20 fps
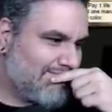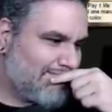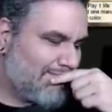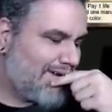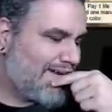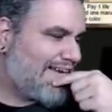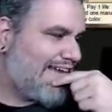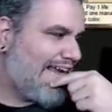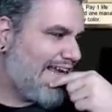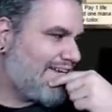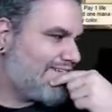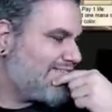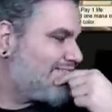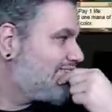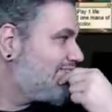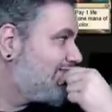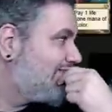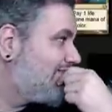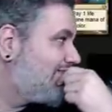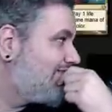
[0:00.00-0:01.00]
Mike Gant?
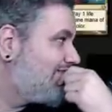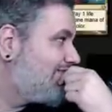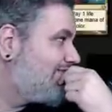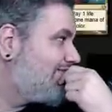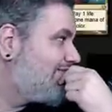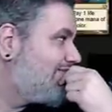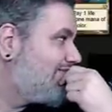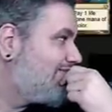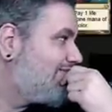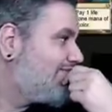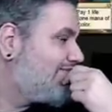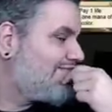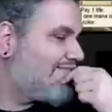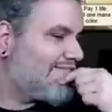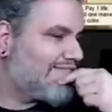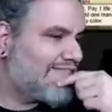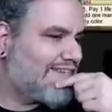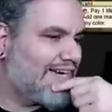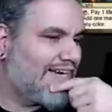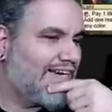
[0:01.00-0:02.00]
No.
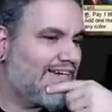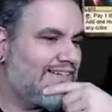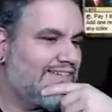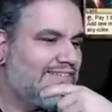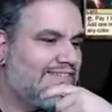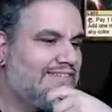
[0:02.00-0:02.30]
Okay.